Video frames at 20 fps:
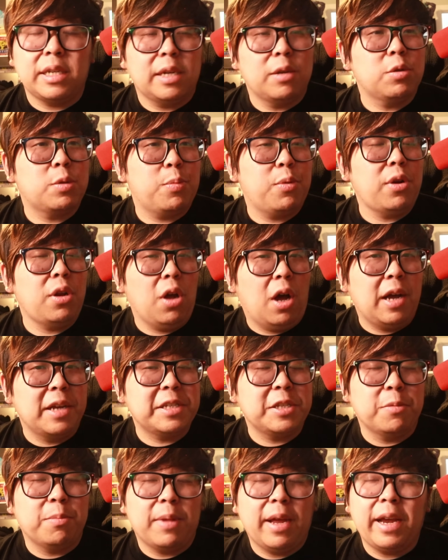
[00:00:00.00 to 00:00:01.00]
It was pretty
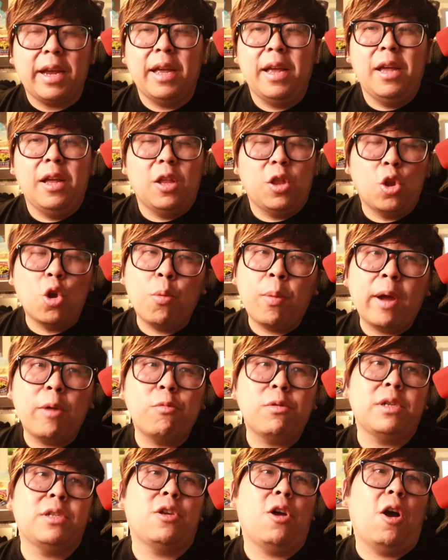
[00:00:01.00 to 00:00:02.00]
awesome. Like nobody
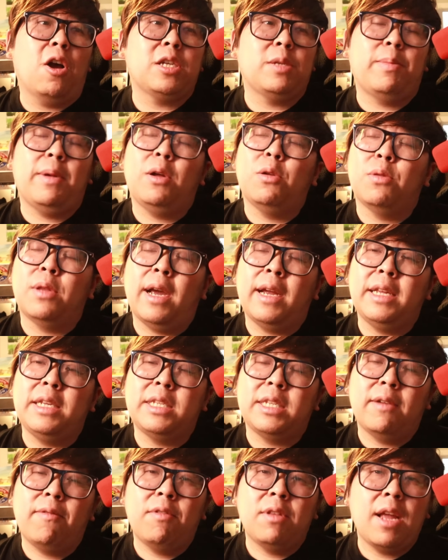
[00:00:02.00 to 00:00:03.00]
really talks about
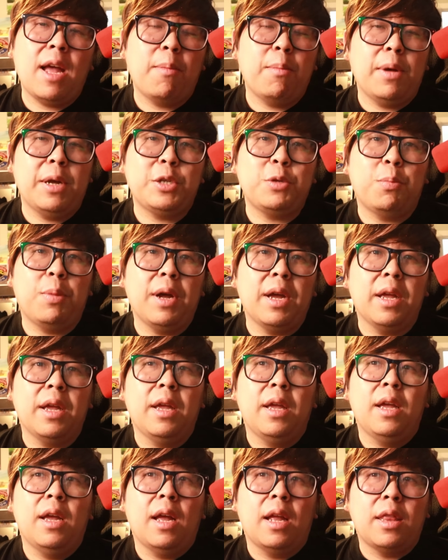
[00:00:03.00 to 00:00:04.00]
97 that much, but
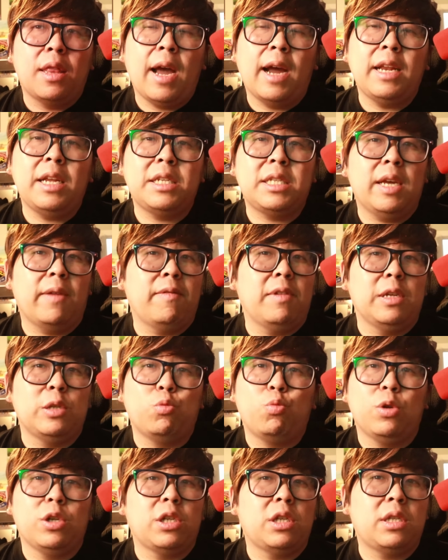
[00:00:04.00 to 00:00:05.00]
97
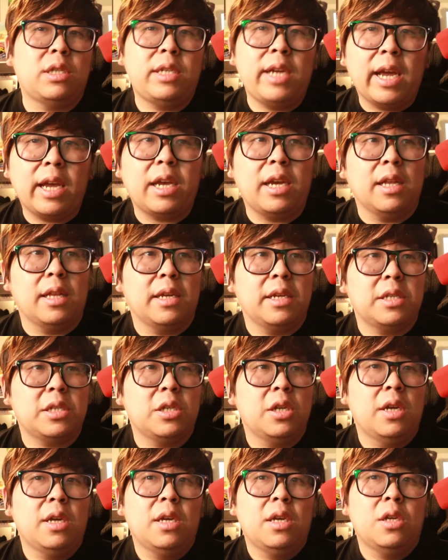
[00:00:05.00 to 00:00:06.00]
is
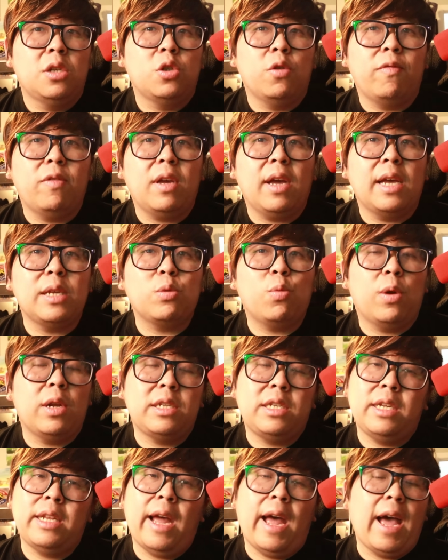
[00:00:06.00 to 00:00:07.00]
ridiculous. So if you guys want to
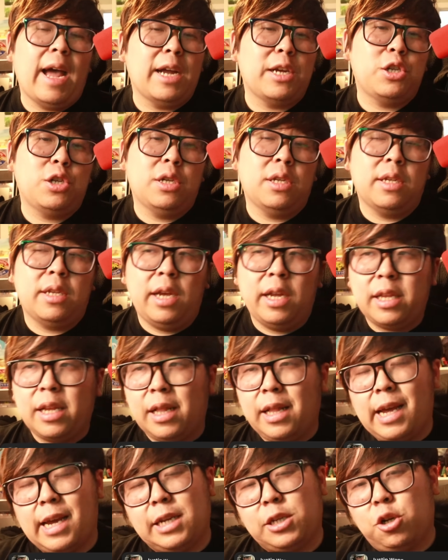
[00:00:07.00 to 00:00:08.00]
see the action, hit the
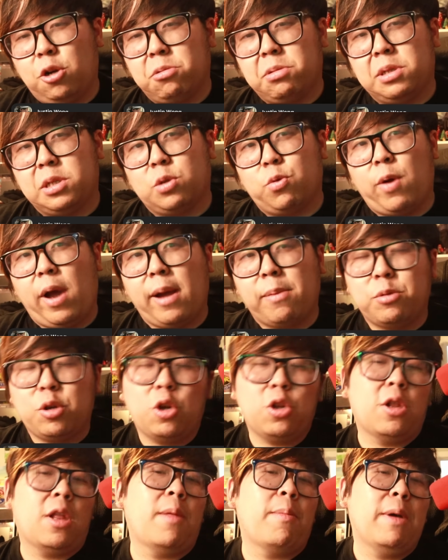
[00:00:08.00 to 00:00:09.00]
like, share, subscribe,
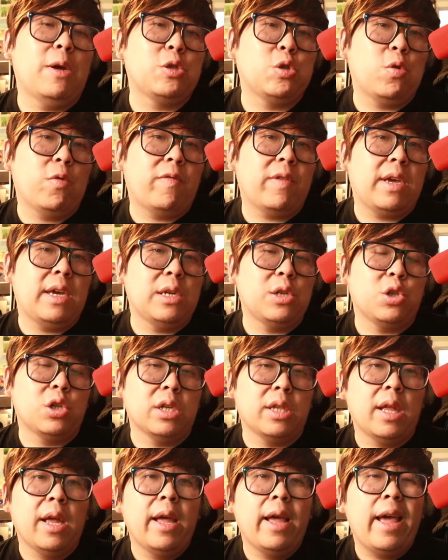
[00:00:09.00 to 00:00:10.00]
turn on the bell's
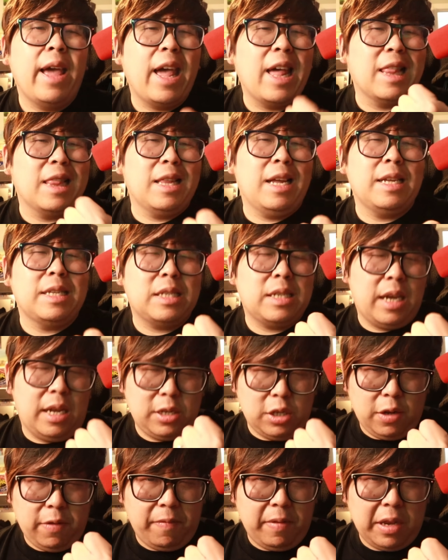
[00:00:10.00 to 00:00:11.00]
notification, and let's get
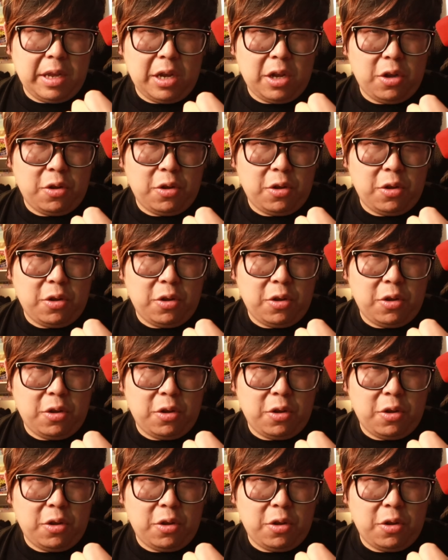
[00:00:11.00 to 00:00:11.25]
into the video.